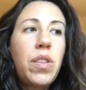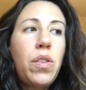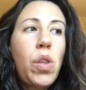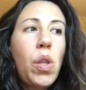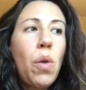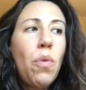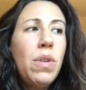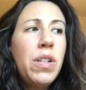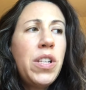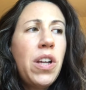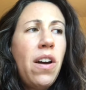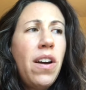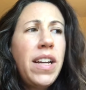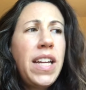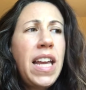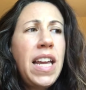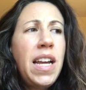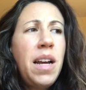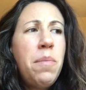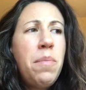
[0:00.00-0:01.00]
We're
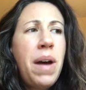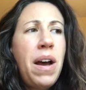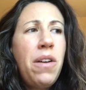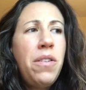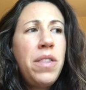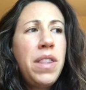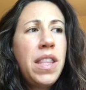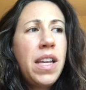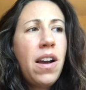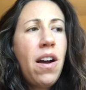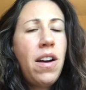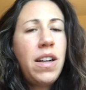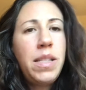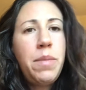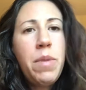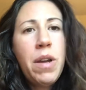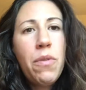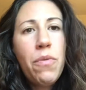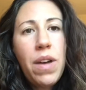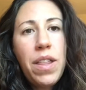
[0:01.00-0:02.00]
talking about the
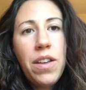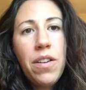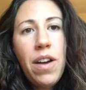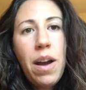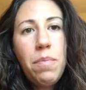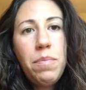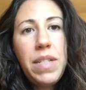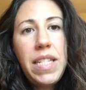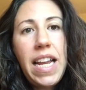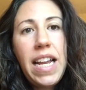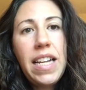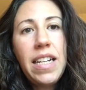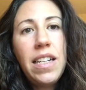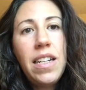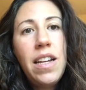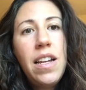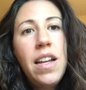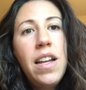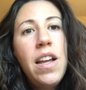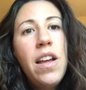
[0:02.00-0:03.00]
cosmic weather update
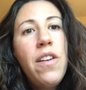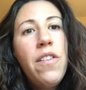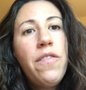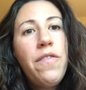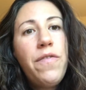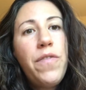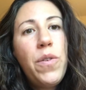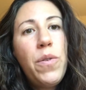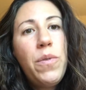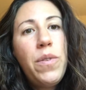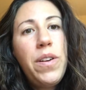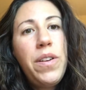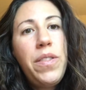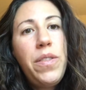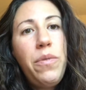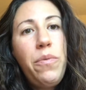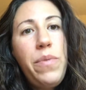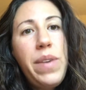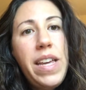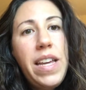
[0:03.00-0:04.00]
for
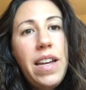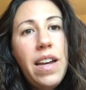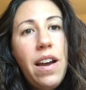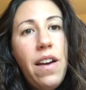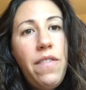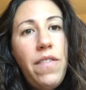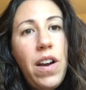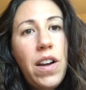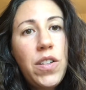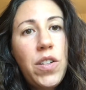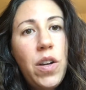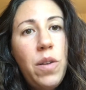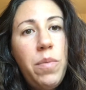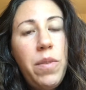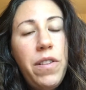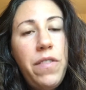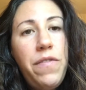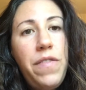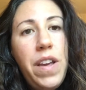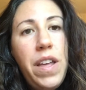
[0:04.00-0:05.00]
the week of
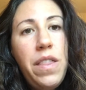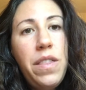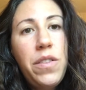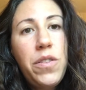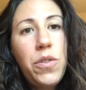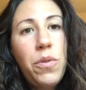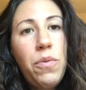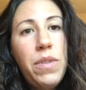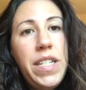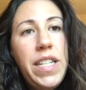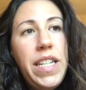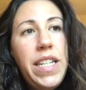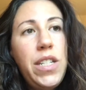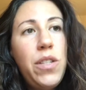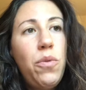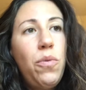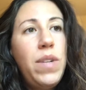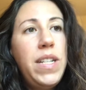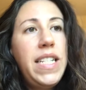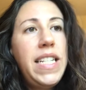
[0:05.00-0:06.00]
October 5th,
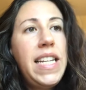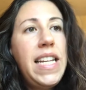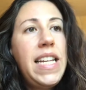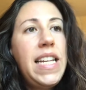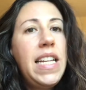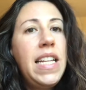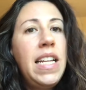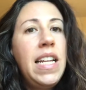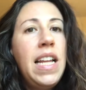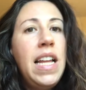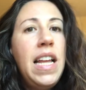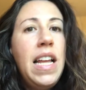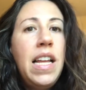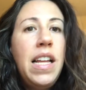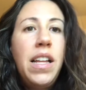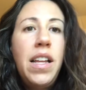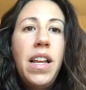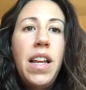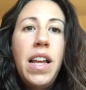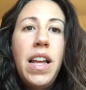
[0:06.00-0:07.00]
2020.
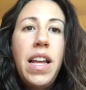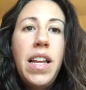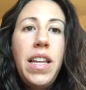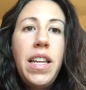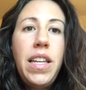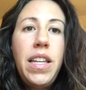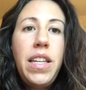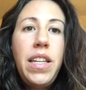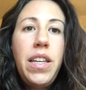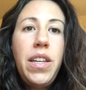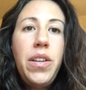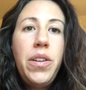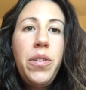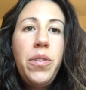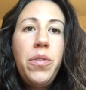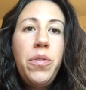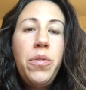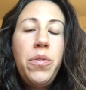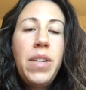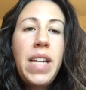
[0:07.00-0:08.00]

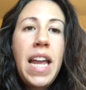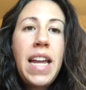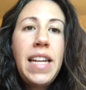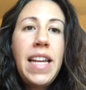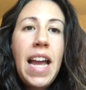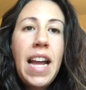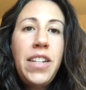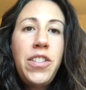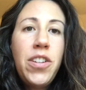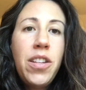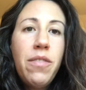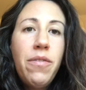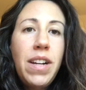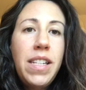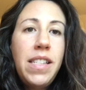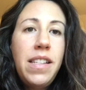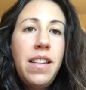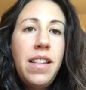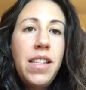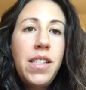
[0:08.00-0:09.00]
You can catch the
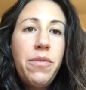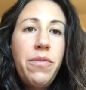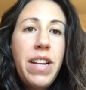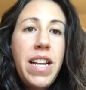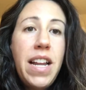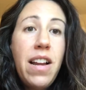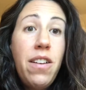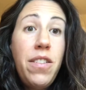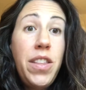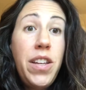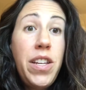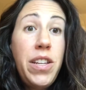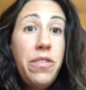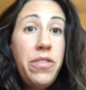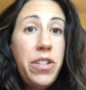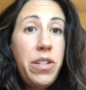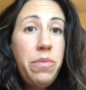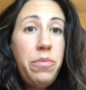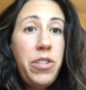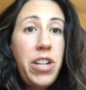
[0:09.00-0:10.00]
rest of this reading on the
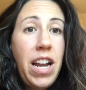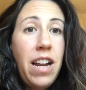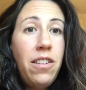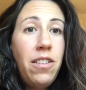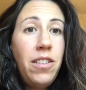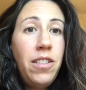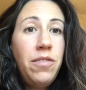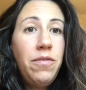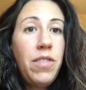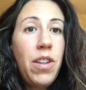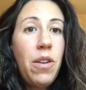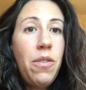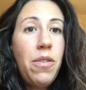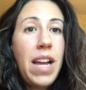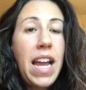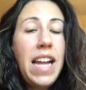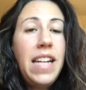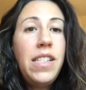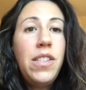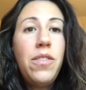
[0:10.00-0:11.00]
YouTube channel.
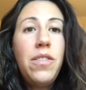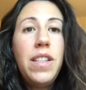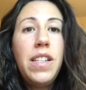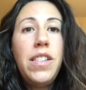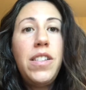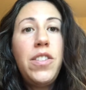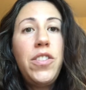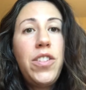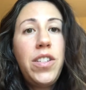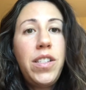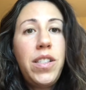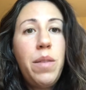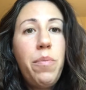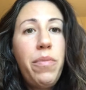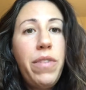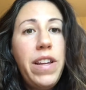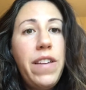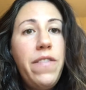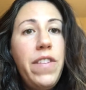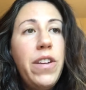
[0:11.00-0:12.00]
Okay, so this is just the
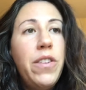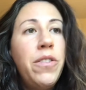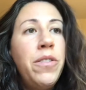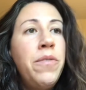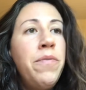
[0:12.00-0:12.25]
preview.